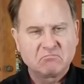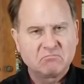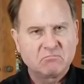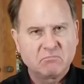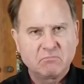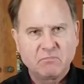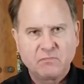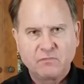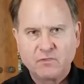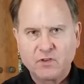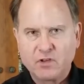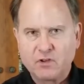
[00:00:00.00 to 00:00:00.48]

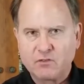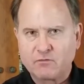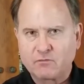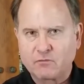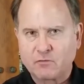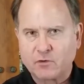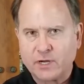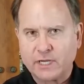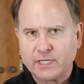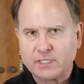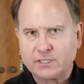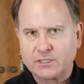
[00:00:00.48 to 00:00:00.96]
feel
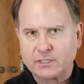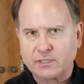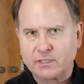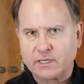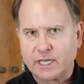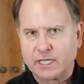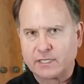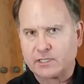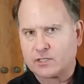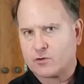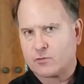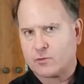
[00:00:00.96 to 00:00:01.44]
free to
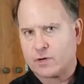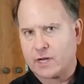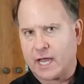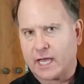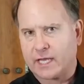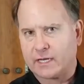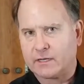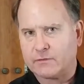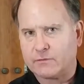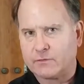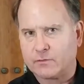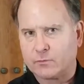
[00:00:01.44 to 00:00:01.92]
get
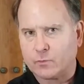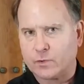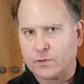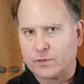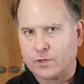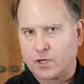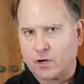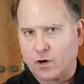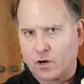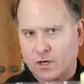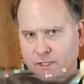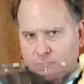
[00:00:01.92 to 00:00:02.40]
creative with the
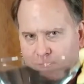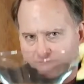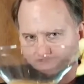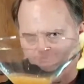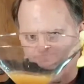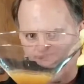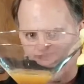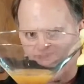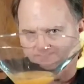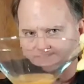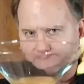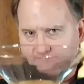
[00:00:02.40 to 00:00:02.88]
garnish,
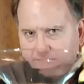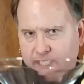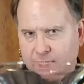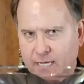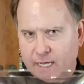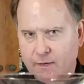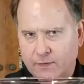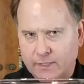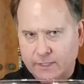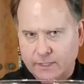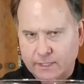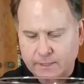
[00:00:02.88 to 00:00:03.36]
but let's see
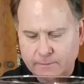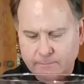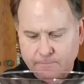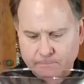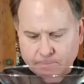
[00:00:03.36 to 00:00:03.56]
how I did.